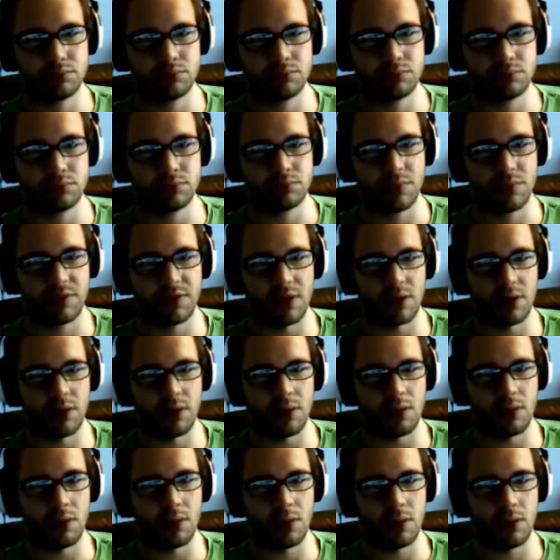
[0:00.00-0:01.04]

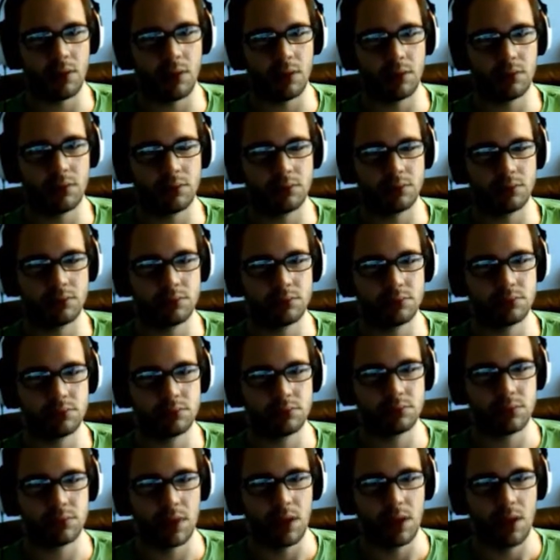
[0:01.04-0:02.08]
So...
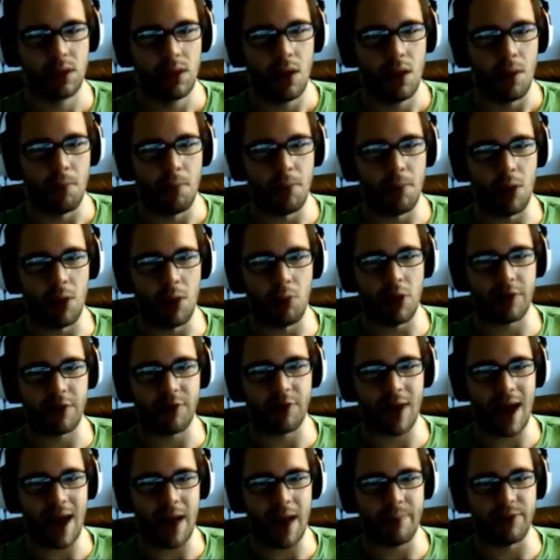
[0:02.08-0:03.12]
Mom, whatever
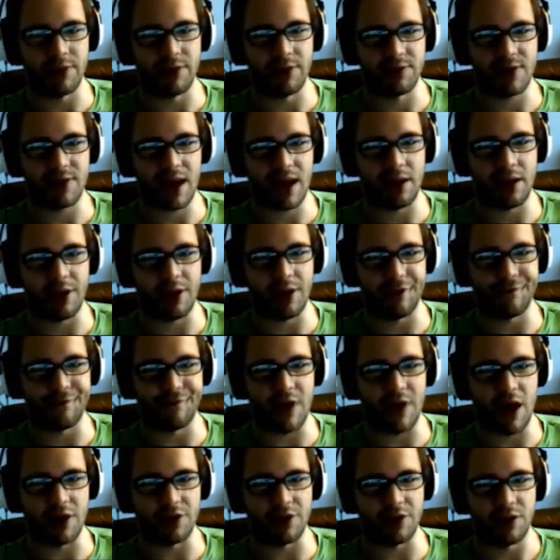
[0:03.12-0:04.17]
happens, I love
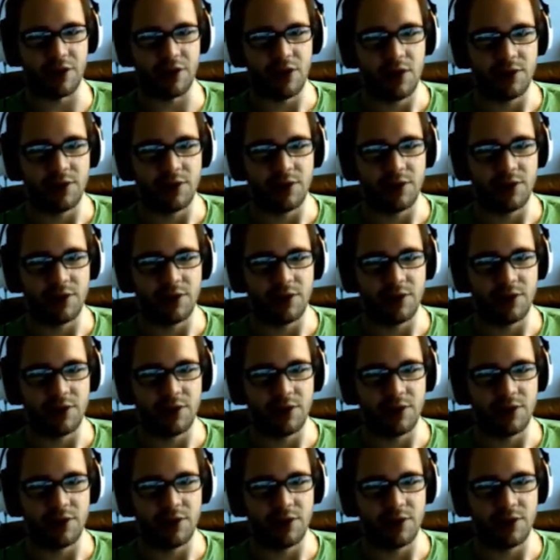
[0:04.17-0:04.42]
Father.